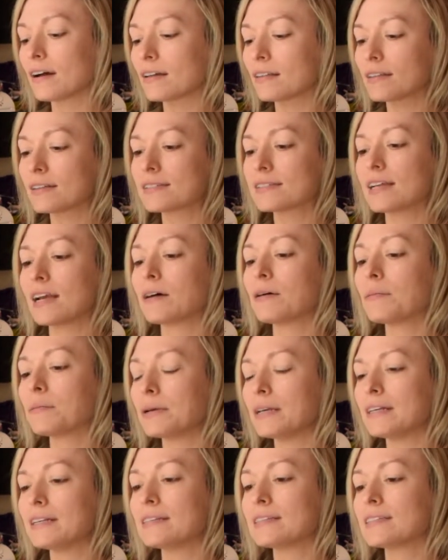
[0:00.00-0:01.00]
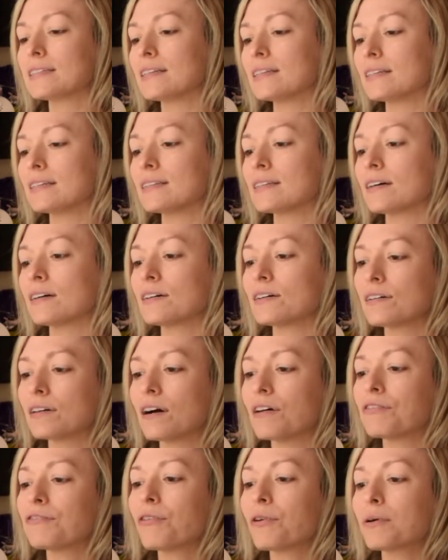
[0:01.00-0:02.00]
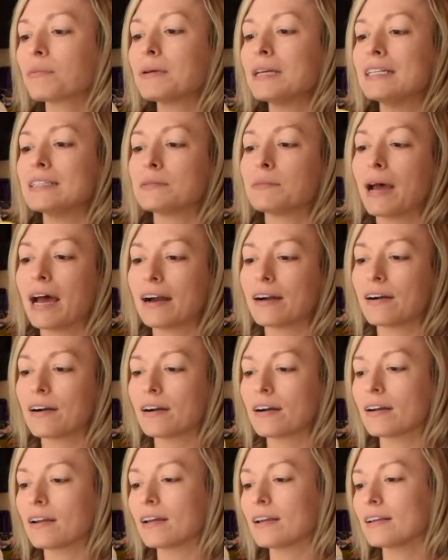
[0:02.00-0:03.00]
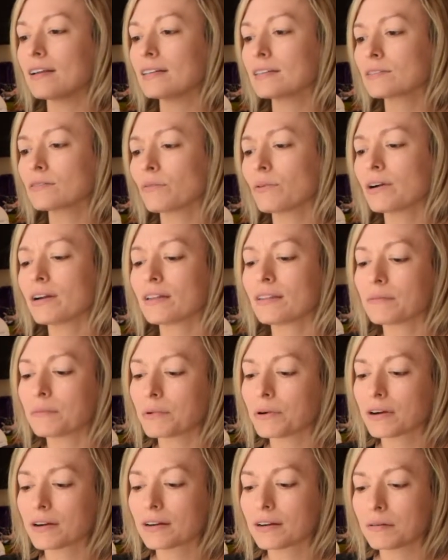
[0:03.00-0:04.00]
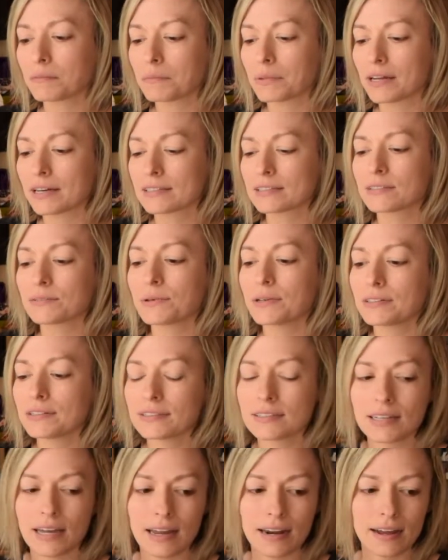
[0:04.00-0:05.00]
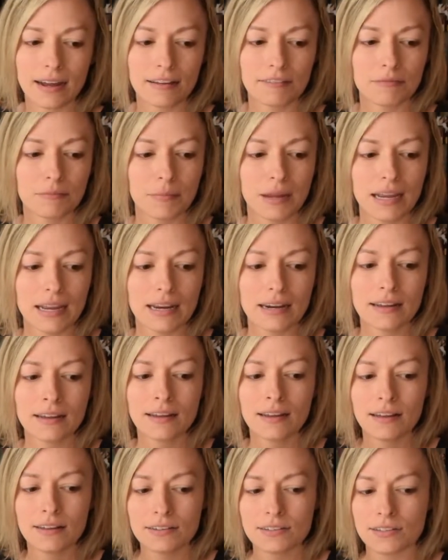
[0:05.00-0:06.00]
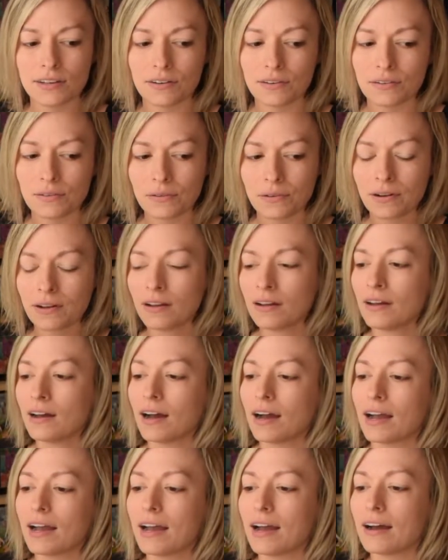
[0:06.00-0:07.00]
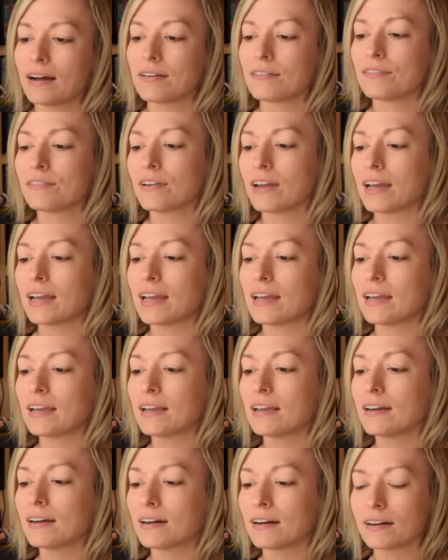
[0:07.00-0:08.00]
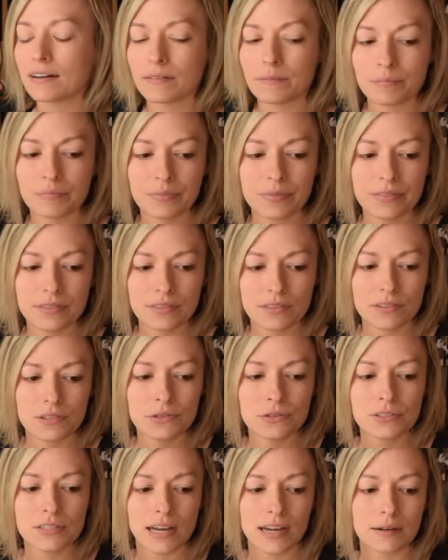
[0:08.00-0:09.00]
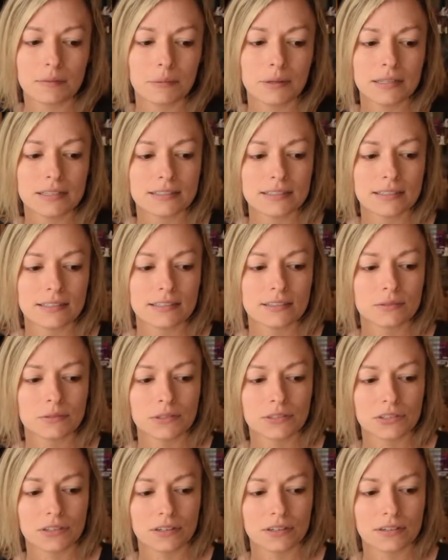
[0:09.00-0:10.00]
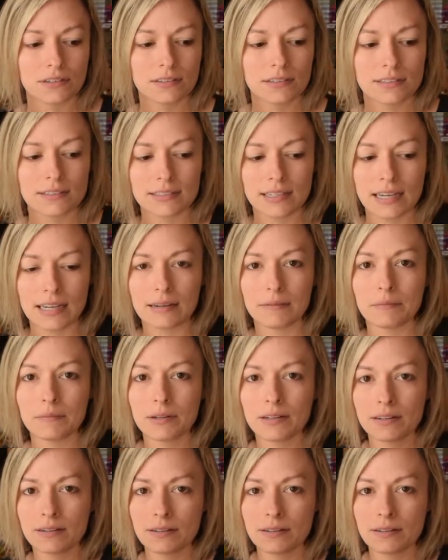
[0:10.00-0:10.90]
this tail piece, is a 4-piece pattern, and it's one of the more complex ones that I've made. So I have a 2 side pieces, which are the same